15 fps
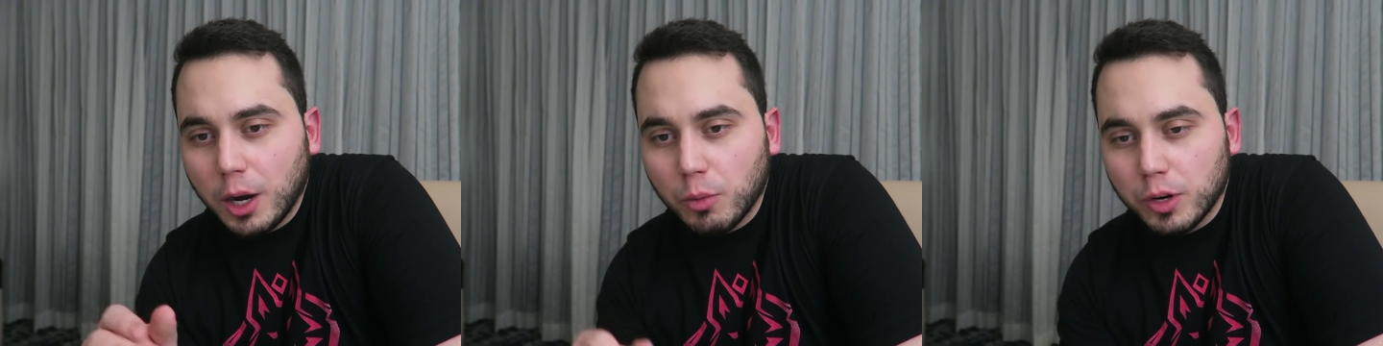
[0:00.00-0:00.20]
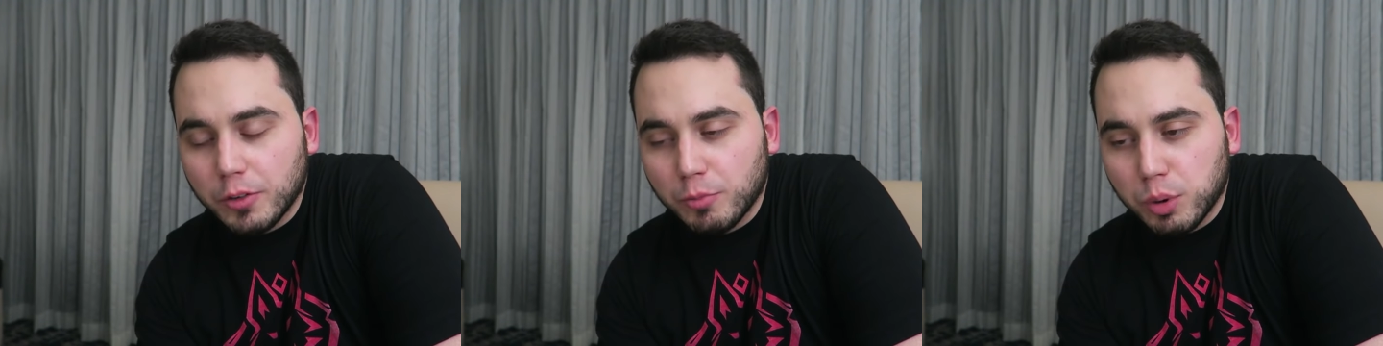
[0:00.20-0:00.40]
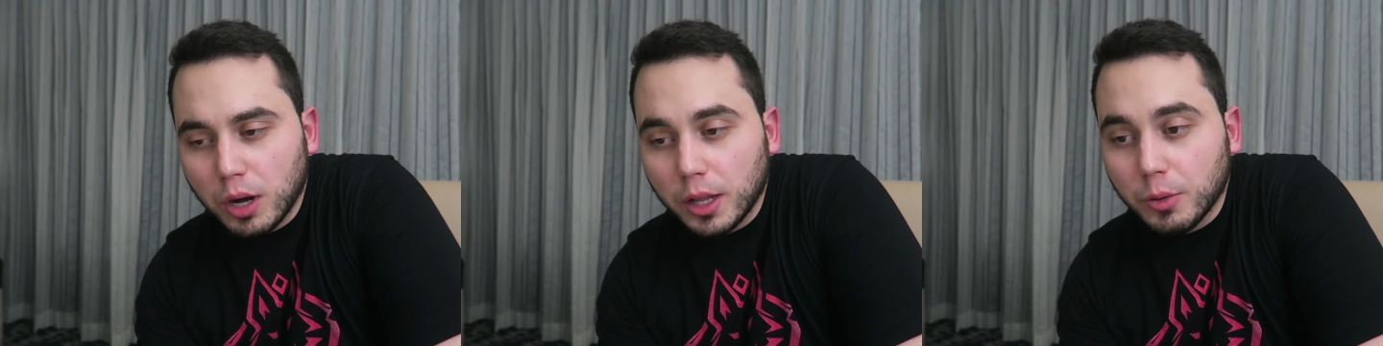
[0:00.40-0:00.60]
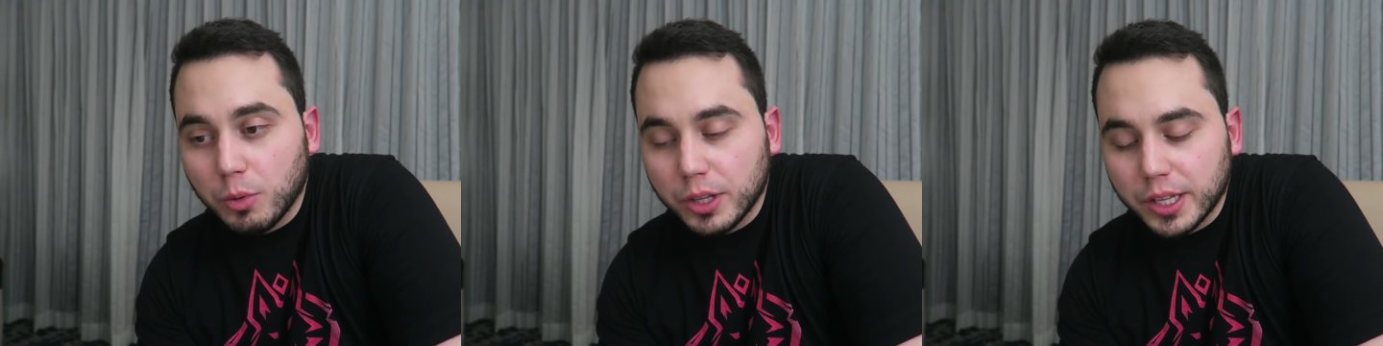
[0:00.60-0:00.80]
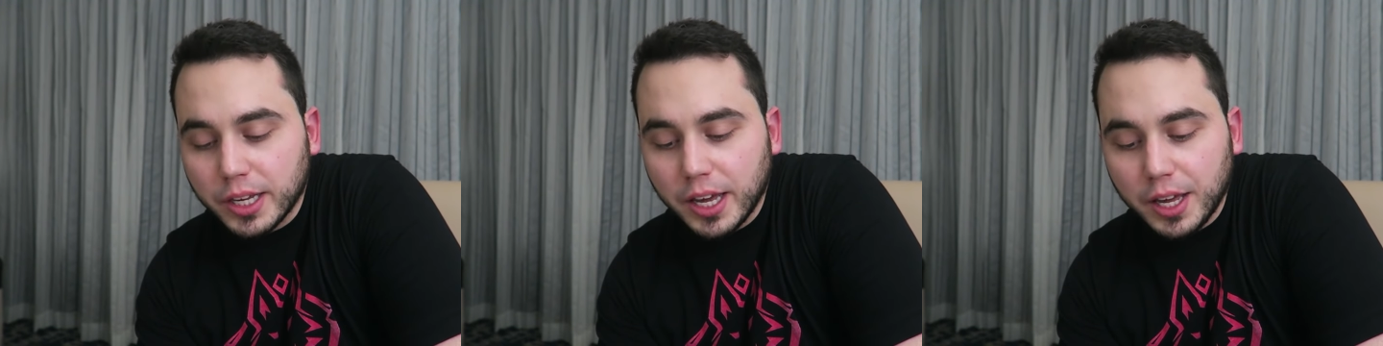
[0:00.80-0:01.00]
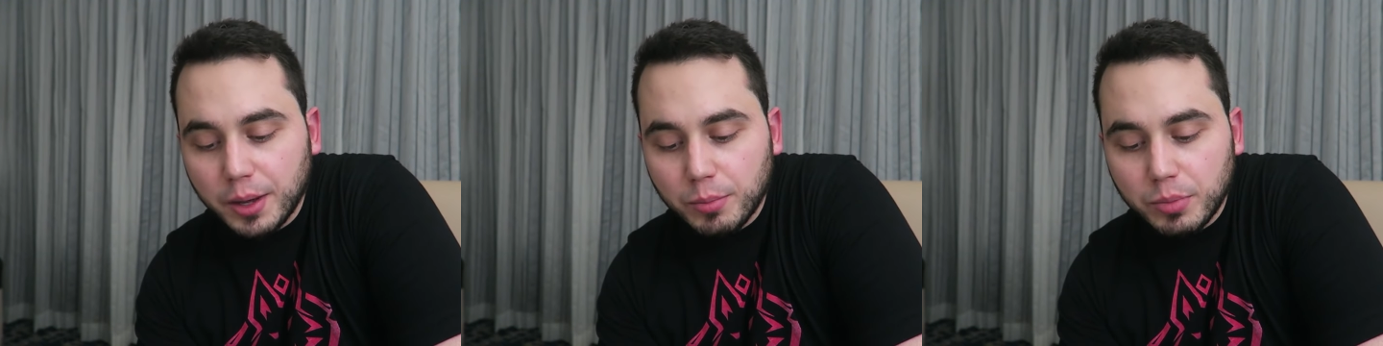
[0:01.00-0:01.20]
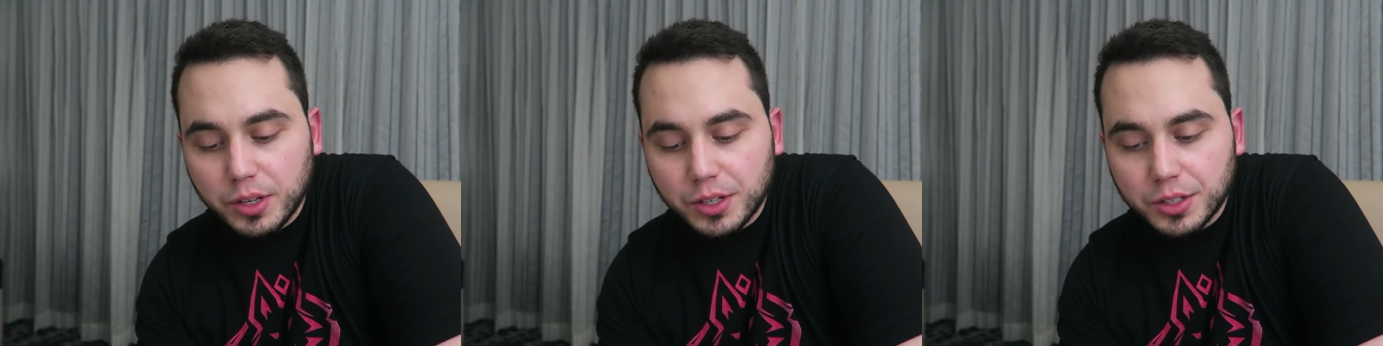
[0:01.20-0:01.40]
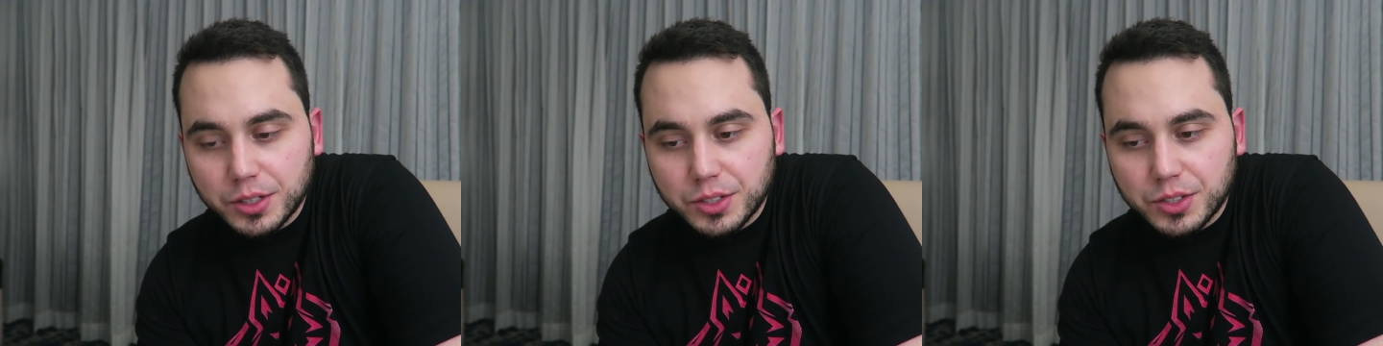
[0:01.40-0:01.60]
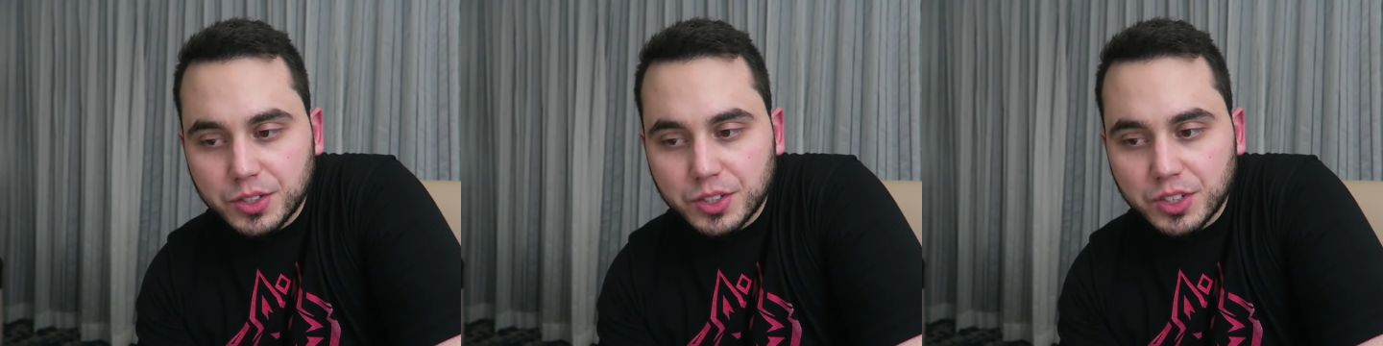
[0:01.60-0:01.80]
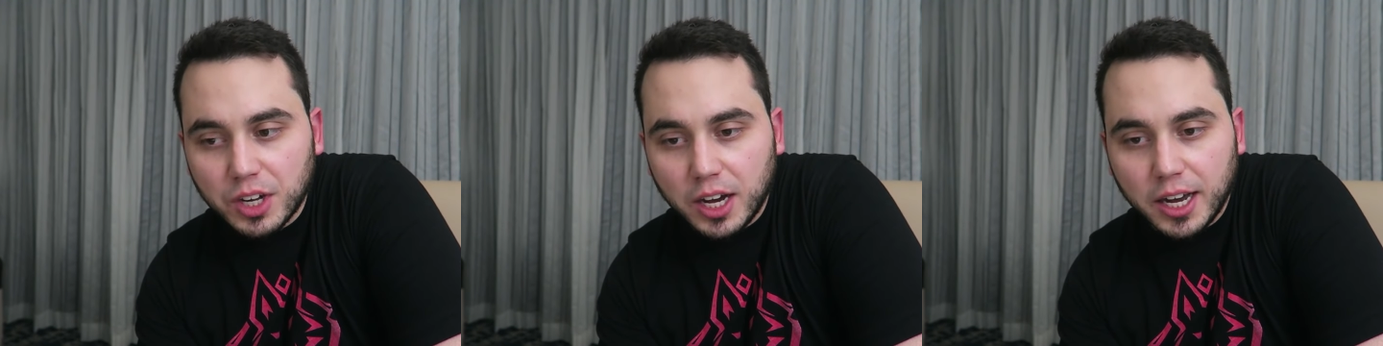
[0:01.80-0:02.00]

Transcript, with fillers: I would have probably won the game because